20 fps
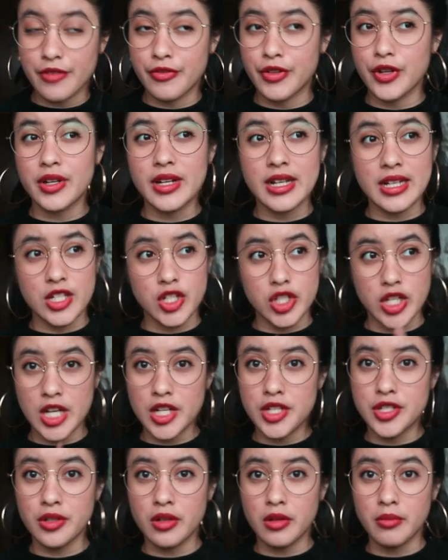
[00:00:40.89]
If you're an
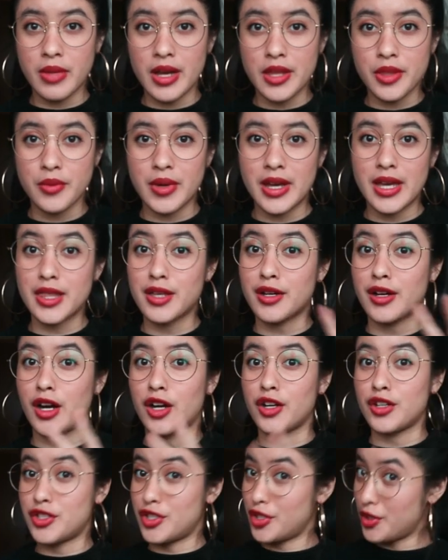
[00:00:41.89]
exchange student, by the way, there are